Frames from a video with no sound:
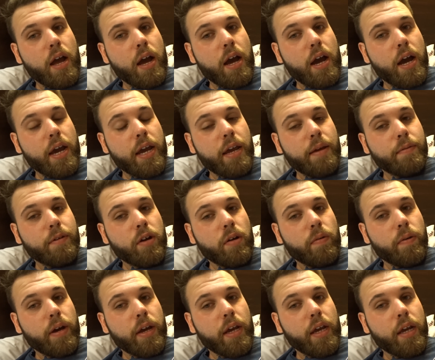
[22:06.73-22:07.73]
I am
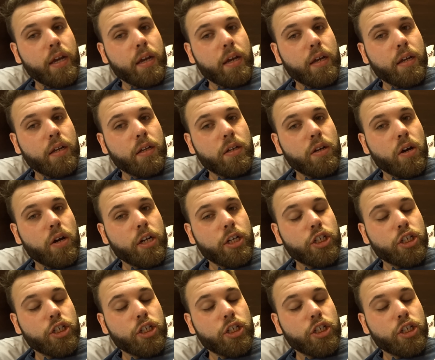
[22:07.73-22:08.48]
going on a